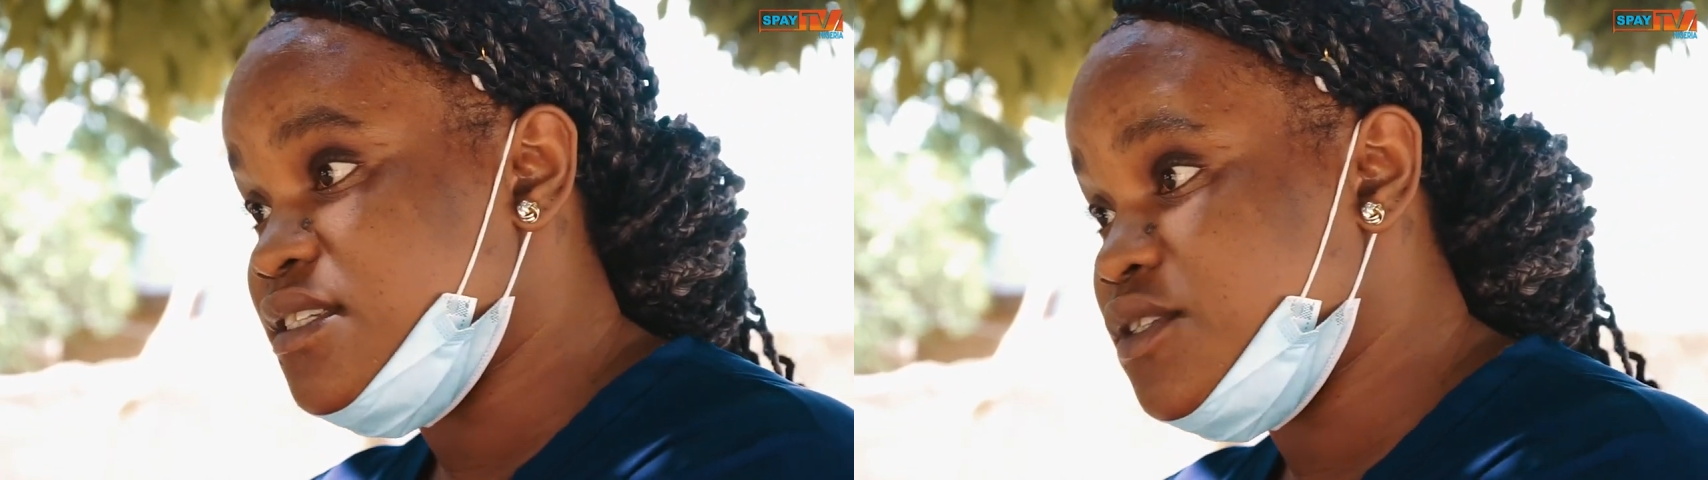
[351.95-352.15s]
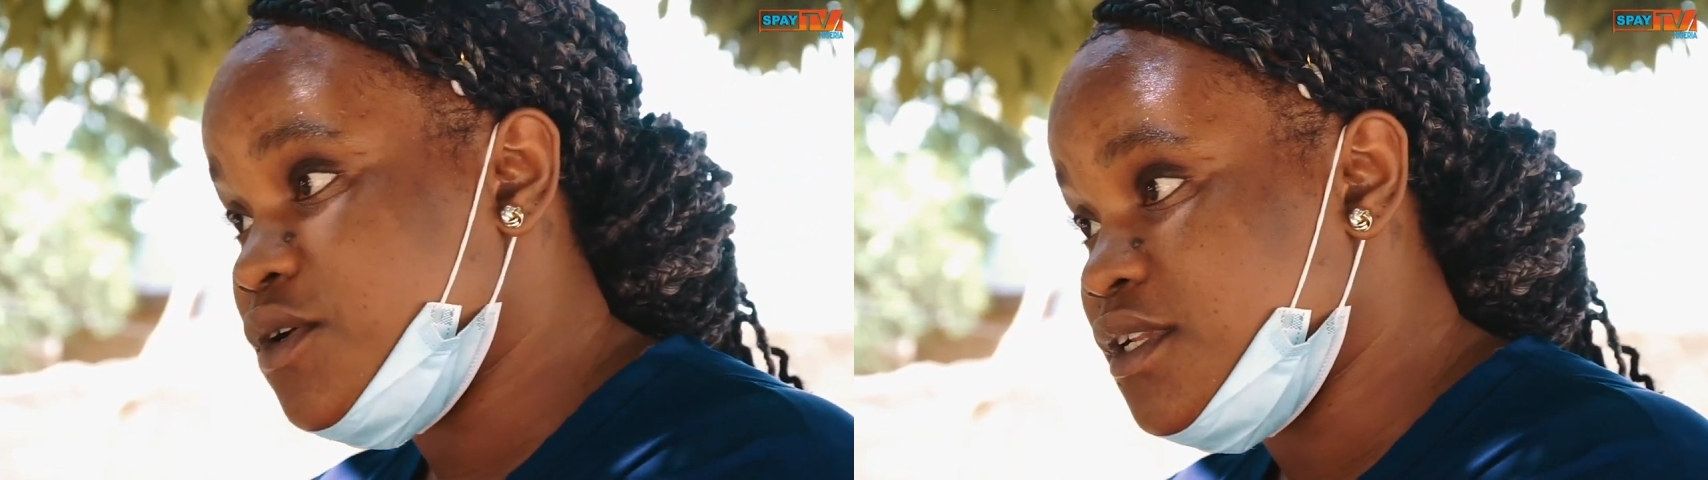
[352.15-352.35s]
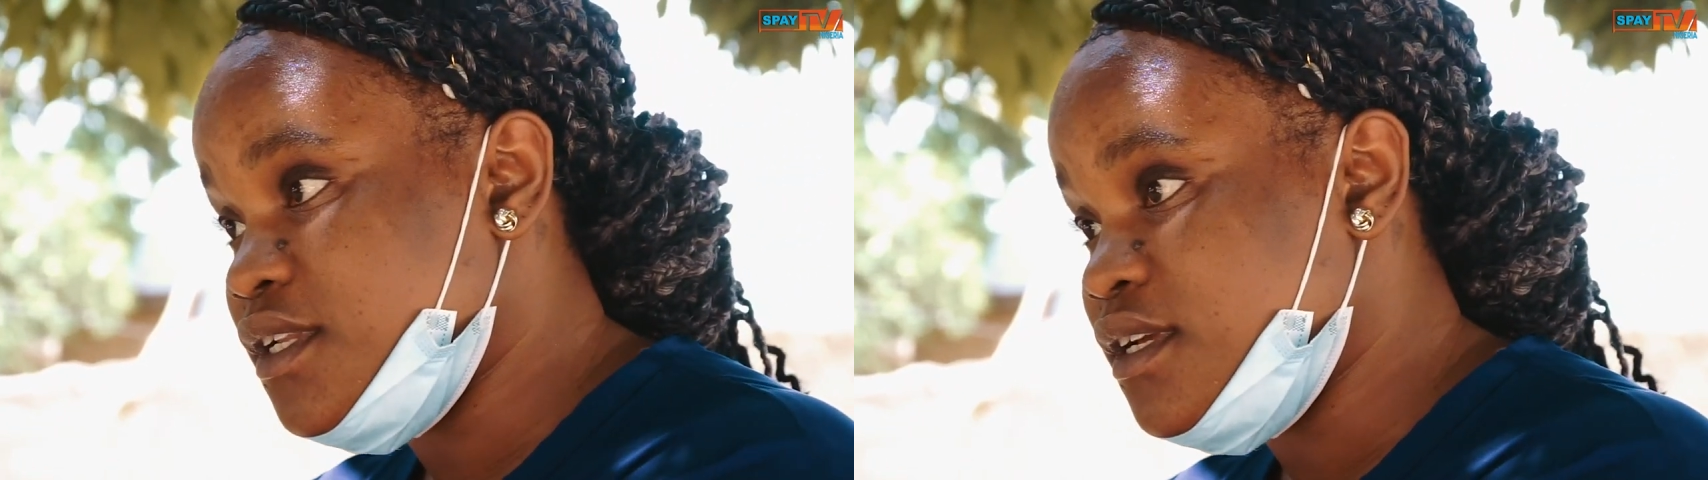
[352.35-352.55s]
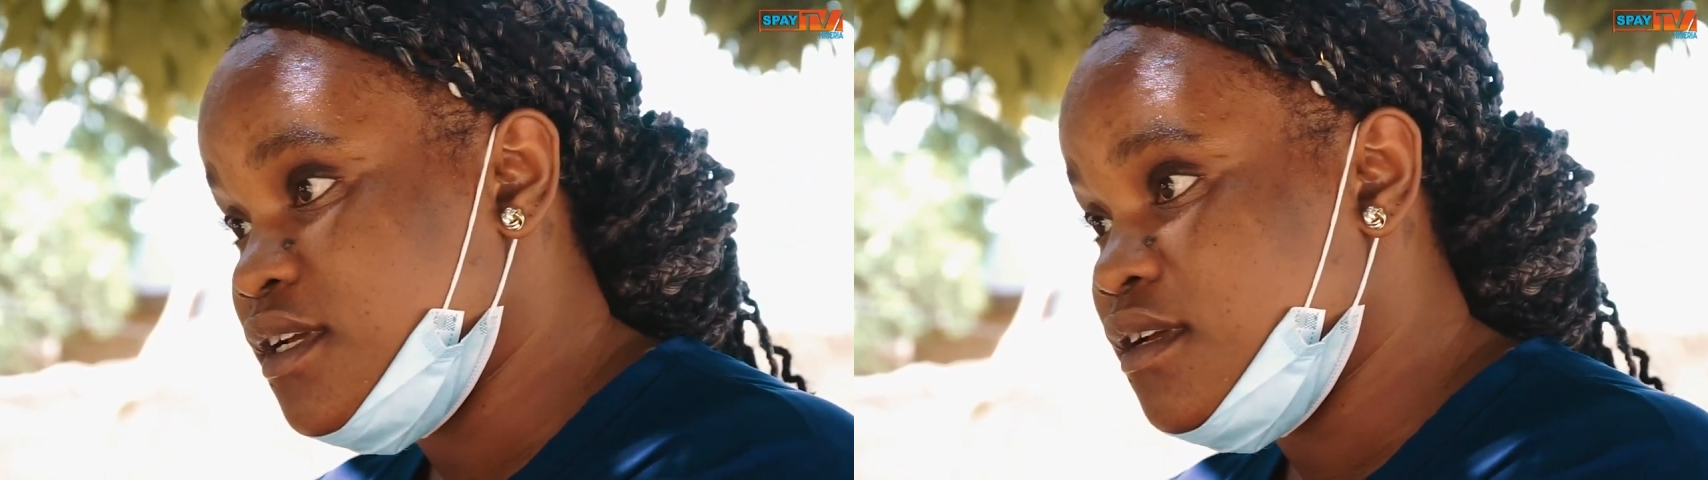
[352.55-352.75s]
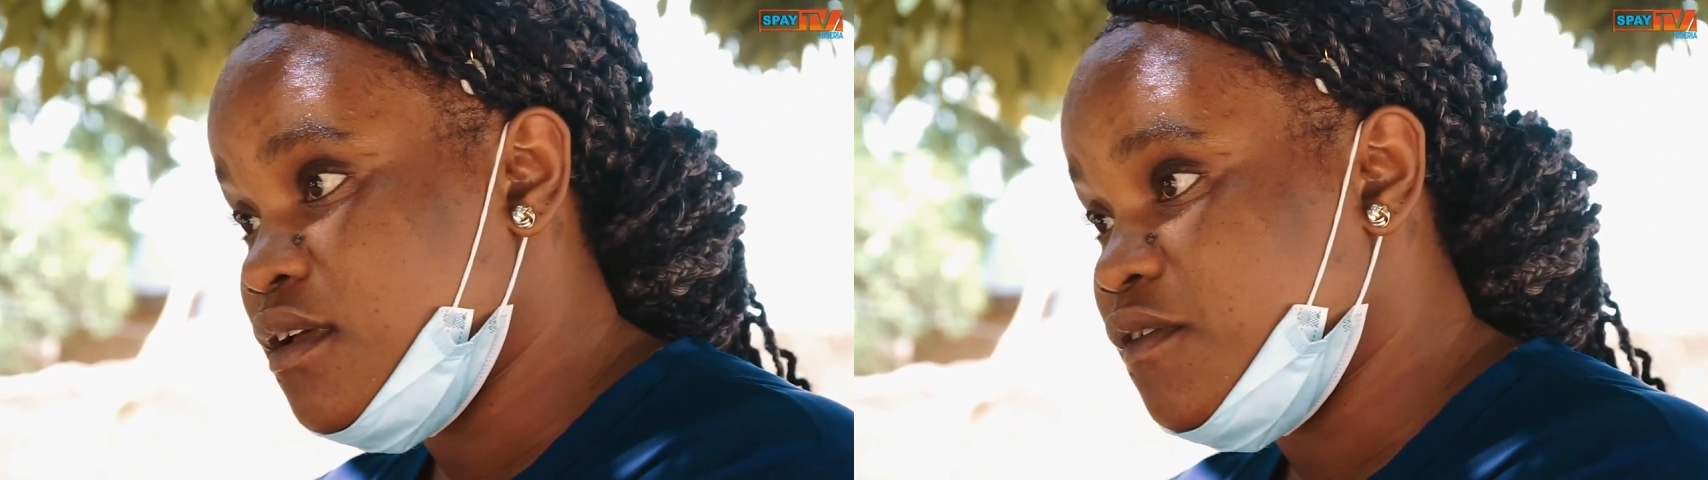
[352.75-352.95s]
son
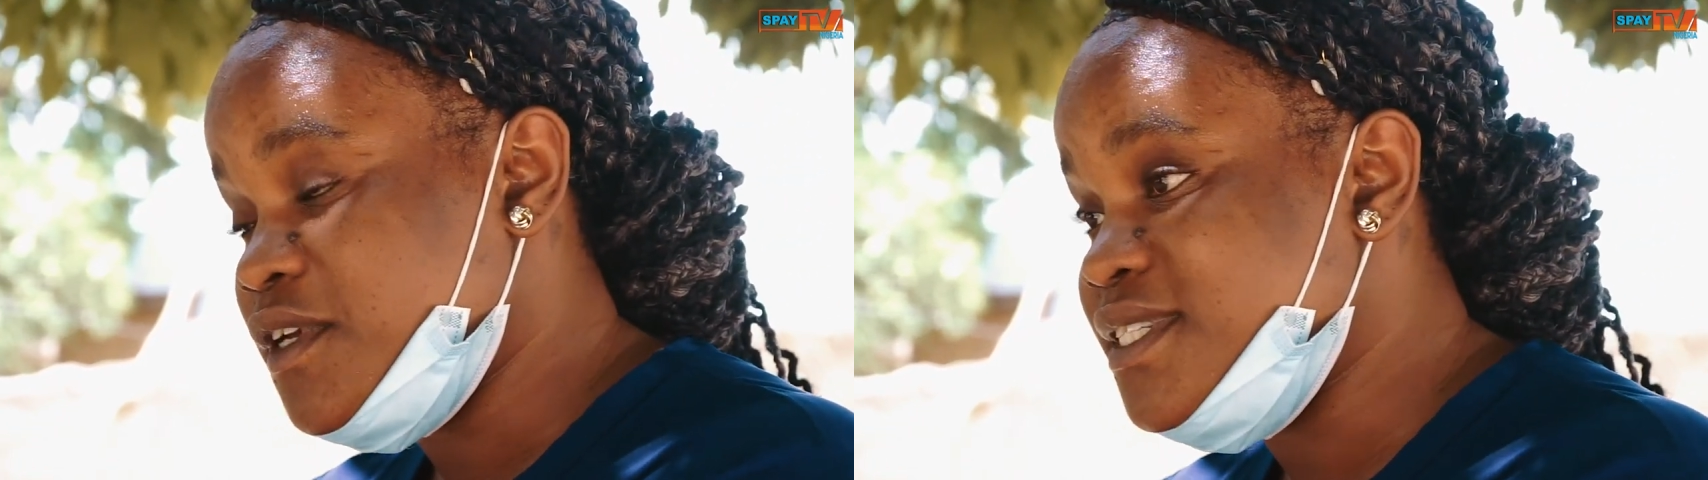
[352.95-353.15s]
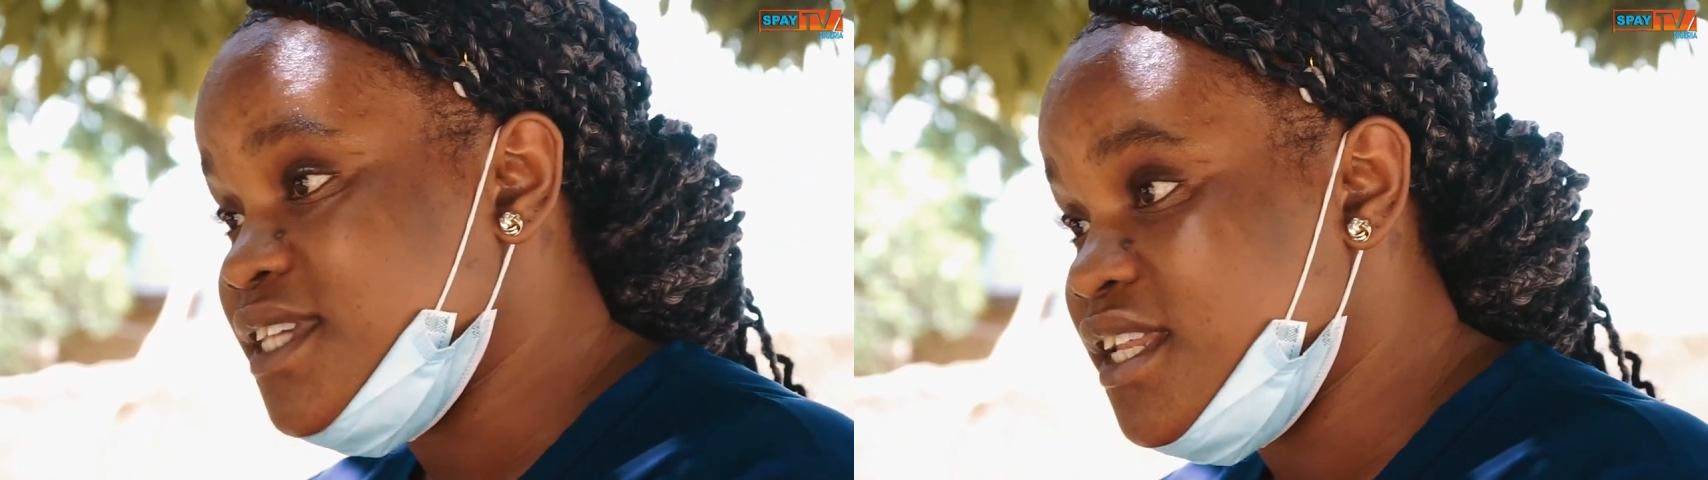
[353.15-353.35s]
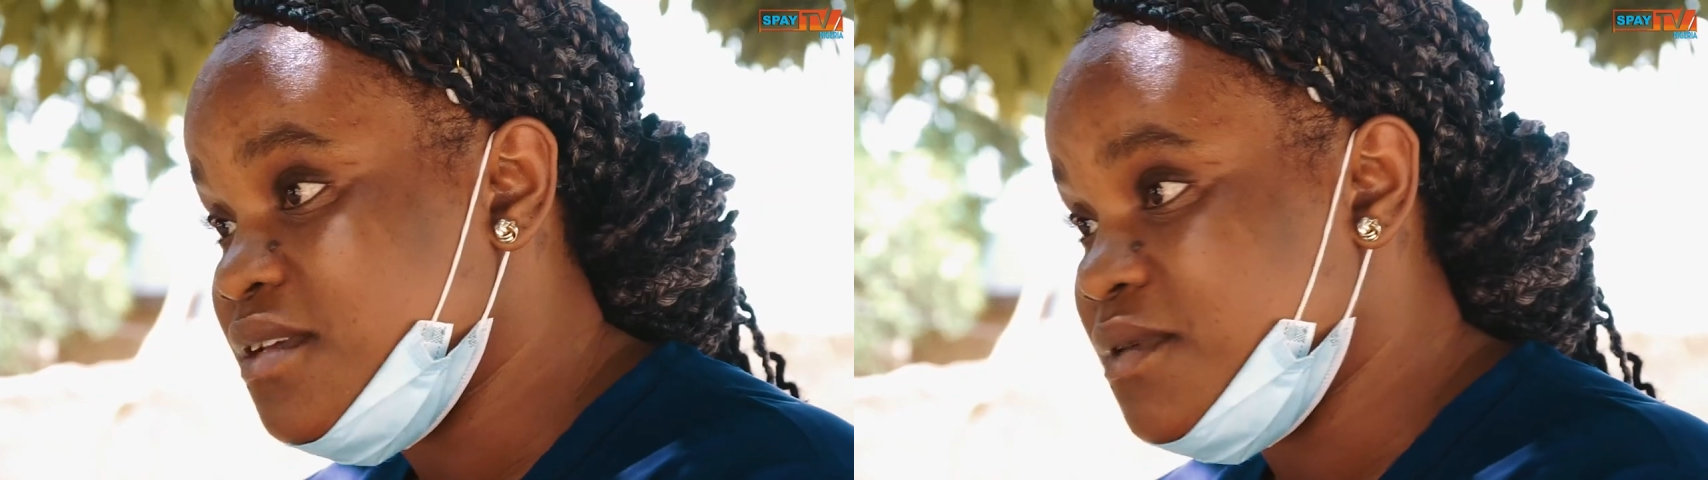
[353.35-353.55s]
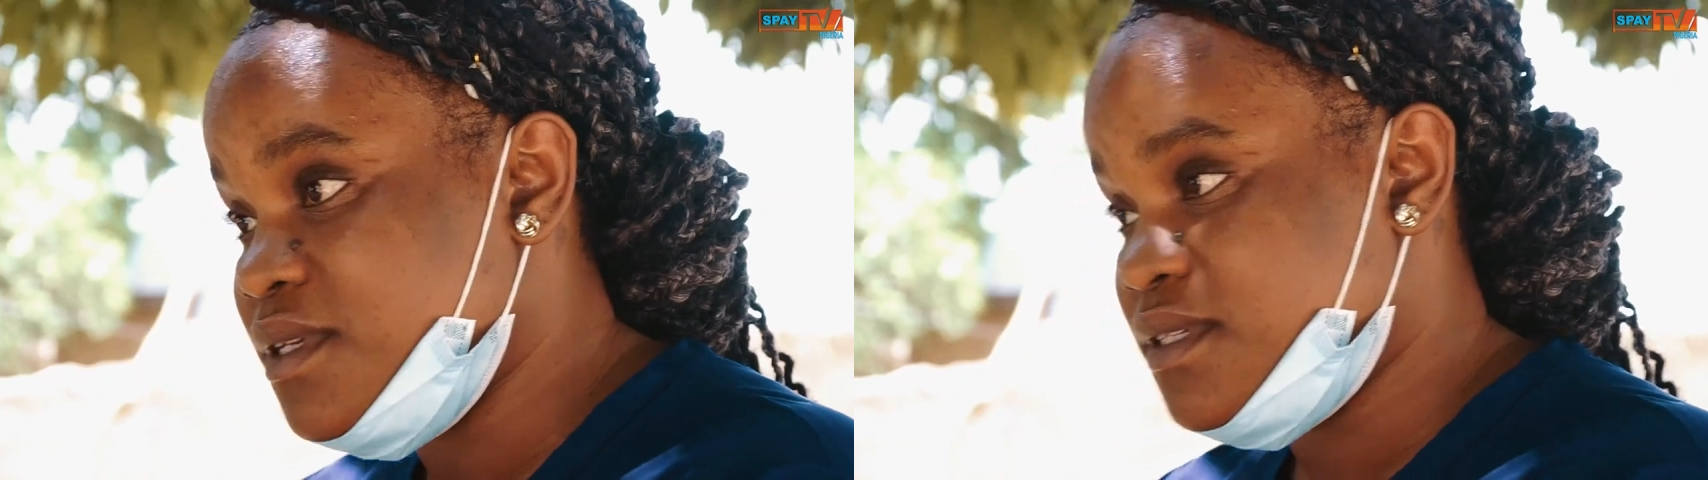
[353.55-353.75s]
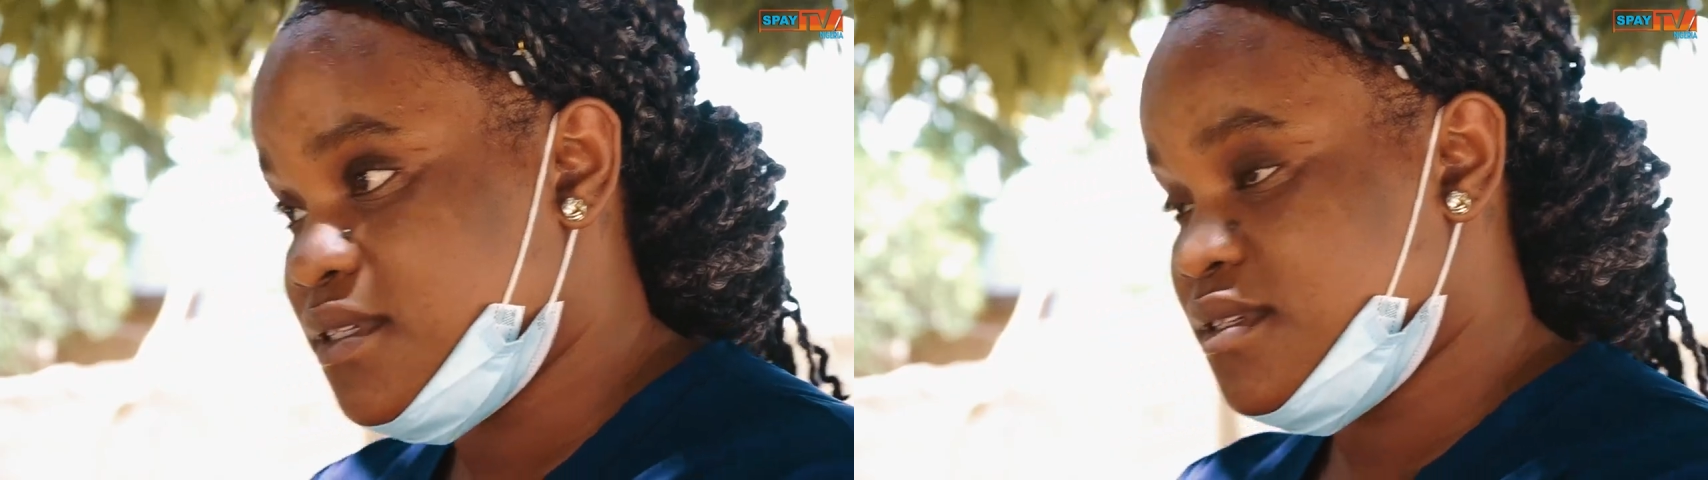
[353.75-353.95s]
for his
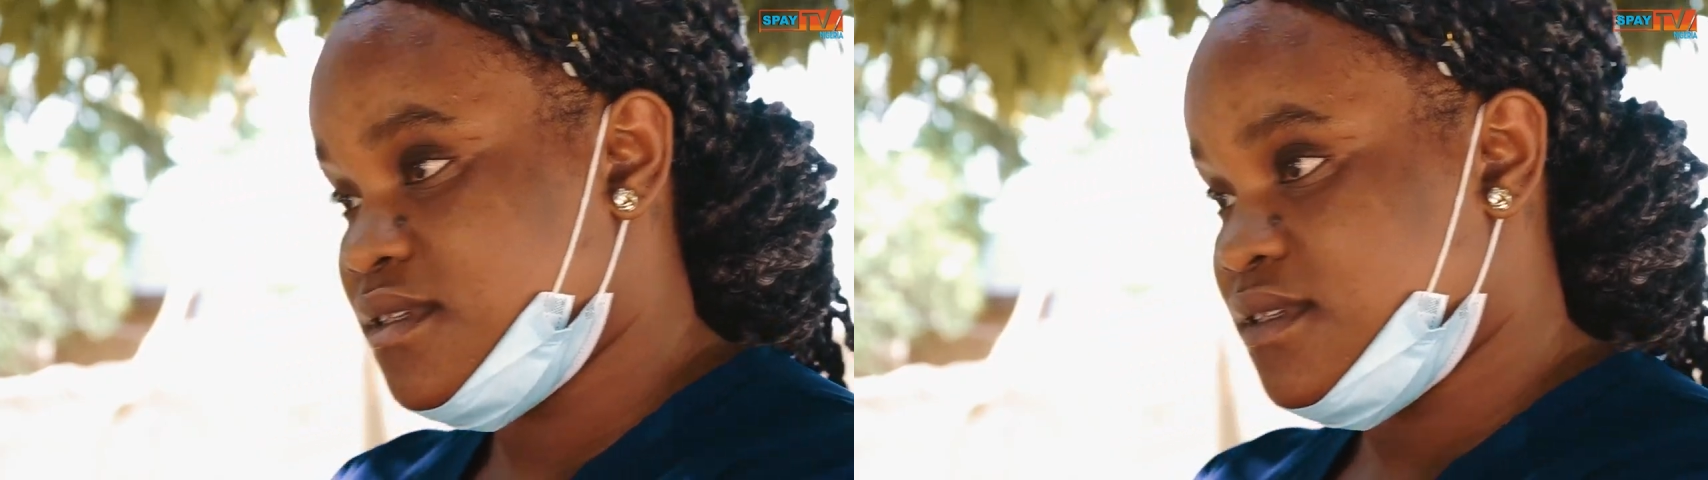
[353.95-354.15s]
enemies.